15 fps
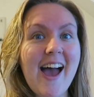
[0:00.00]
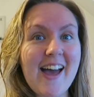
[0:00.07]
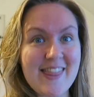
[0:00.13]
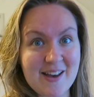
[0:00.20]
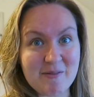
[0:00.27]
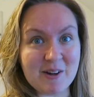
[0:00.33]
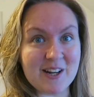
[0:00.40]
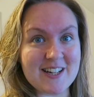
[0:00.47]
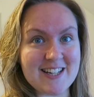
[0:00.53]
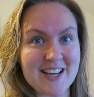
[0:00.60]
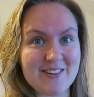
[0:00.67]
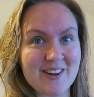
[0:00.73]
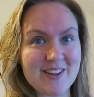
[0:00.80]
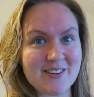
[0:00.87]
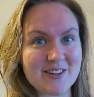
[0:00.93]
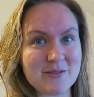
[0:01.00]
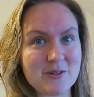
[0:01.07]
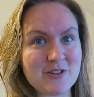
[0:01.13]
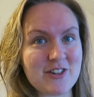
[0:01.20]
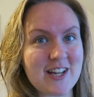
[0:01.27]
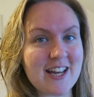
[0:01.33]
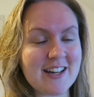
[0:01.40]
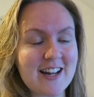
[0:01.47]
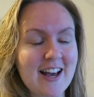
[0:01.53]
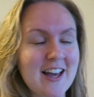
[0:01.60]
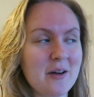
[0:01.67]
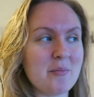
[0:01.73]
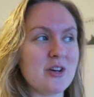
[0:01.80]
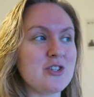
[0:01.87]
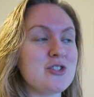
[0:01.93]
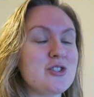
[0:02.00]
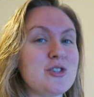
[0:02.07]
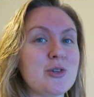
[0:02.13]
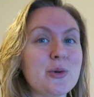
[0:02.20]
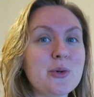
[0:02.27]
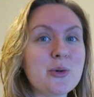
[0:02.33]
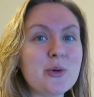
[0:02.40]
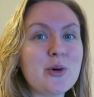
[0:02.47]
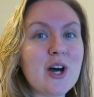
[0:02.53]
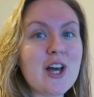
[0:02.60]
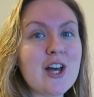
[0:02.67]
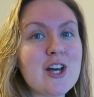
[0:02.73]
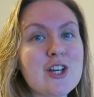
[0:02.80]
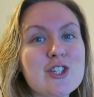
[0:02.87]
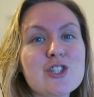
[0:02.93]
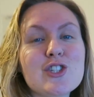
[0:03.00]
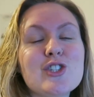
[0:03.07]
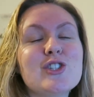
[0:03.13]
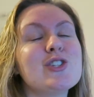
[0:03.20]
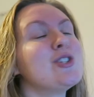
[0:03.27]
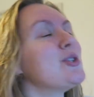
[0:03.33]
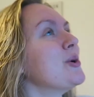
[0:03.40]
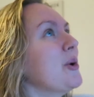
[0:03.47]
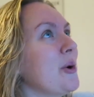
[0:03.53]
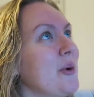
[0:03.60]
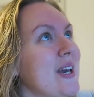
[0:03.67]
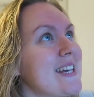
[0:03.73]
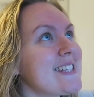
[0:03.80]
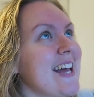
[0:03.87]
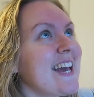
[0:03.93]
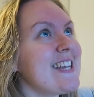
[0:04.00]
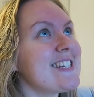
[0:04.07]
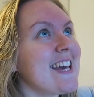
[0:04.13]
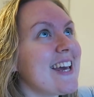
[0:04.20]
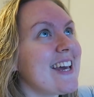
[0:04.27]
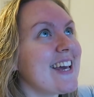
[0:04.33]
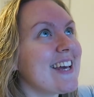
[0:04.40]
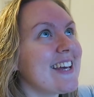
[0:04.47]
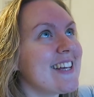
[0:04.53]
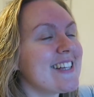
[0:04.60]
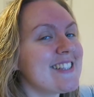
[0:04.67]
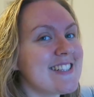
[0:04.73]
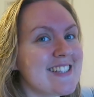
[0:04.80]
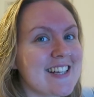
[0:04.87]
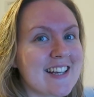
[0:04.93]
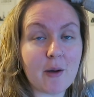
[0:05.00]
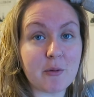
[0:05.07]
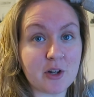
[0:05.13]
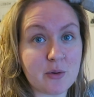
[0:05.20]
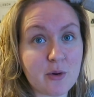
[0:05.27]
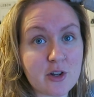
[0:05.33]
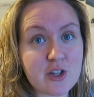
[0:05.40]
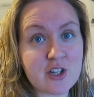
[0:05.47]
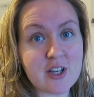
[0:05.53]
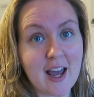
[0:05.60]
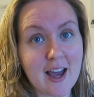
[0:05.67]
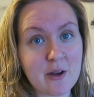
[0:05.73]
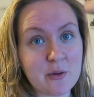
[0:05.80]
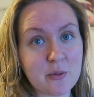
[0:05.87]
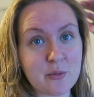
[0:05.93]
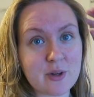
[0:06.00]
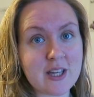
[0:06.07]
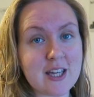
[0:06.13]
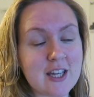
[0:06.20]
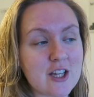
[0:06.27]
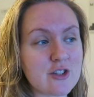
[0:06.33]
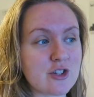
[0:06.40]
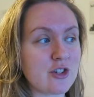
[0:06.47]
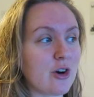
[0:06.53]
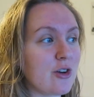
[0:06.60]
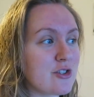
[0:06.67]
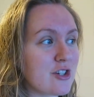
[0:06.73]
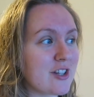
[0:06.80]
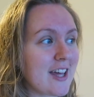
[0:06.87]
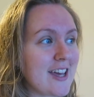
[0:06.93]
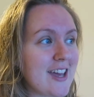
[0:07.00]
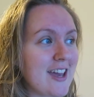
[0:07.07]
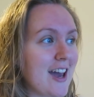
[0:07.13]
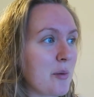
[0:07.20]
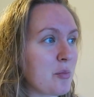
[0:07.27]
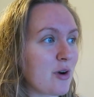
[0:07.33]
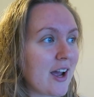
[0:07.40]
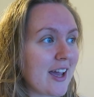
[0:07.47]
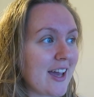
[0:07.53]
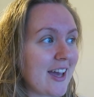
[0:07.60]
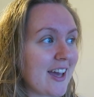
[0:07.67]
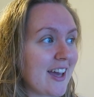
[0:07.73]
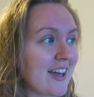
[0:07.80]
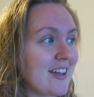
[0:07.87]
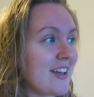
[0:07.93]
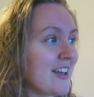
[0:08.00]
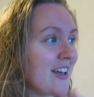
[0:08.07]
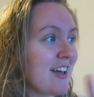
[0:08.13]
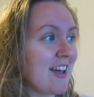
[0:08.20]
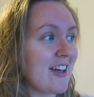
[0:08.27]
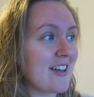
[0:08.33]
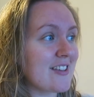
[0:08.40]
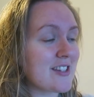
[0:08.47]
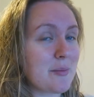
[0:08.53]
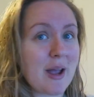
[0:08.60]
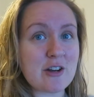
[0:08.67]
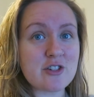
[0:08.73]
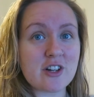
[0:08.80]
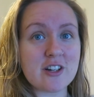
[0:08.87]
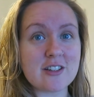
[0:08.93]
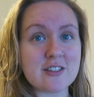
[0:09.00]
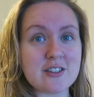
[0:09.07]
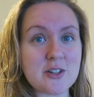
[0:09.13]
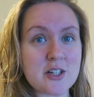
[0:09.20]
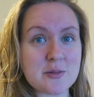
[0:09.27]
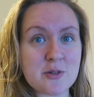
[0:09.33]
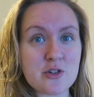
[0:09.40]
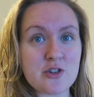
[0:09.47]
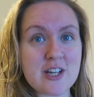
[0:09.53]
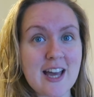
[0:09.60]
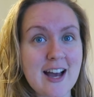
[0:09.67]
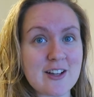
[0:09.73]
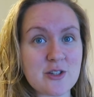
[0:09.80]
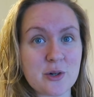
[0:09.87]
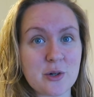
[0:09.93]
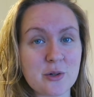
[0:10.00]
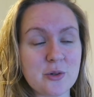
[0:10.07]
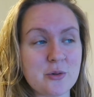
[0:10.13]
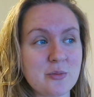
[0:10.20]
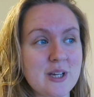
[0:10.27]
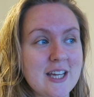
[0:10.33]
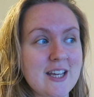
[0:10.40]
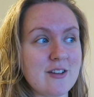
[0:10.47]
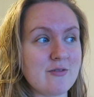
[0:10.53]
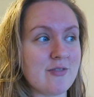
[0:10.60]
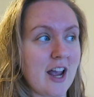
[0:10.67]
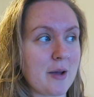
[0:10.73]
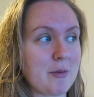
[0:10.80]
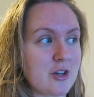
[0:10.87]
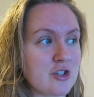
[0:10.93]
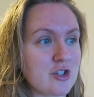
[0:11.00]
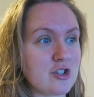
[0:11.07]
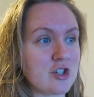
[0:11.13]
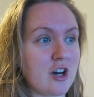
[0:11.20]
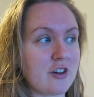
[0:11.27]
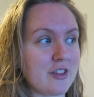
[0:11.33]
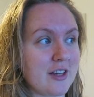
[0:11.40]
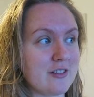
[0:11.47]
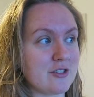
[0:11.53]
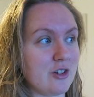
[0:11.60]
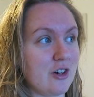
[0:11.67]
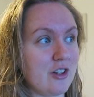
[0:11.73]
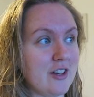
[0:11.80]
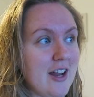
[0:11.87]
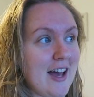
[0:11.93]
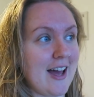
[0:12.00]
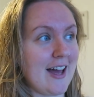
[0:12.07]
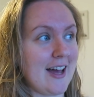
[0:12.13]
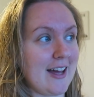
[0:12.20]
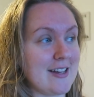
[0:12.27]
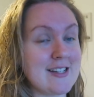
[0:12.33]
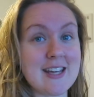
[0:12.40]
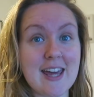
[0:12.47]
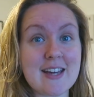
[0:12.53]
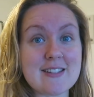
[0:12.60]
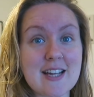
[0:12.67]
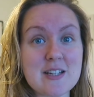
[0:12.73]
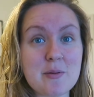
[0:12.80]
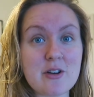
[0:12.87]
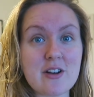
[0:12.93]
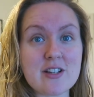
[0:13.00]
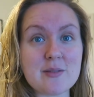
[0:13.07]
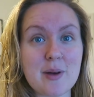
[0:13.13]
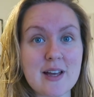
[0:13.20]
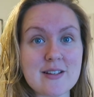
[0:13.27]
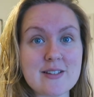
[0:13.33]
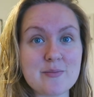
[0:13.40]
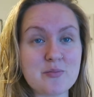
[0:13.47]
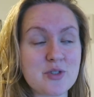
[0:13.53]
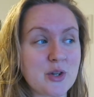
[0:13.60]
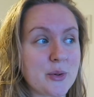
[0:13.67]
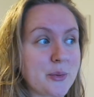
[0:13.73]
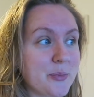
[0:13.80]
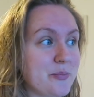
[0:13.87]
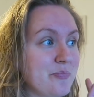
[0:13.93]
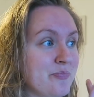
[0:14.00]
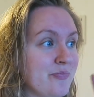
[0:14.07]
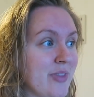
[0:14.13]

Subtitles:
and then we're going to decorate the Christmas tree, and I am so, so excited. I'm going to warn you now, we do not do like a pretty symmetrical Christmas tree at all. We very much just chuck things on and get excited about Christmas. So